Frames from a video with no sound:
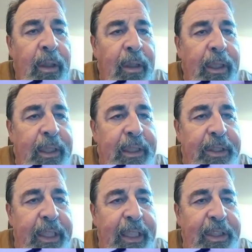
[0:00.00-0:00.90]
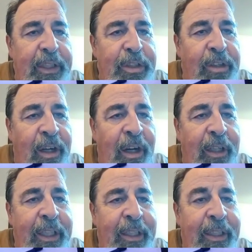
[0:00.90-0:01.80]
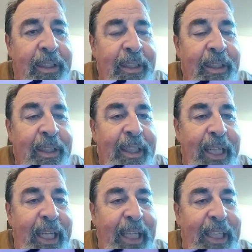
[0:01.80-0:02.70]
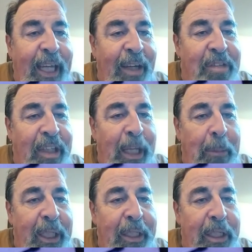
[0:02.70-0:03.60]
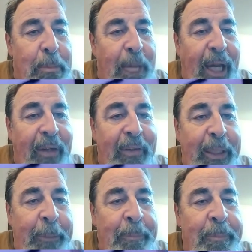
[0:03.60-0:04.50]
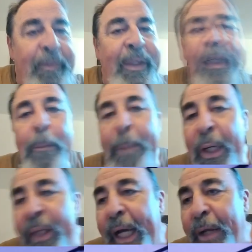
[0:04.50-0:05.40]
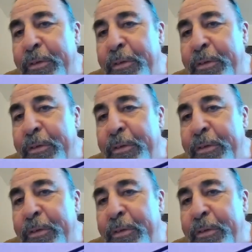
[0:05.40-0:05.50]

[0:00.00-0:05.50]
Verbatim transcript: Look at this thing. That's a chonk. eight thousand M A H battery. Compare that